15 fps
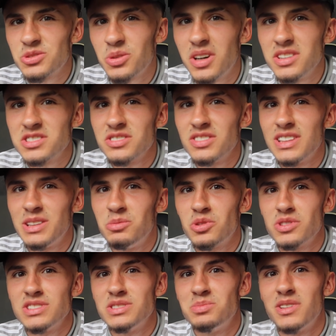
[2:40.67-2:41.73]
to answer really,
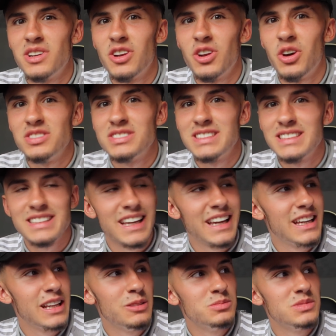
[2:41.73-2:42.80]
because there's been a lot of sick
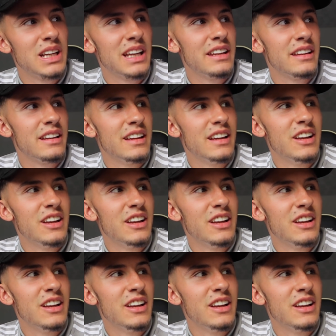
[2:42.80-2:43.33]
games and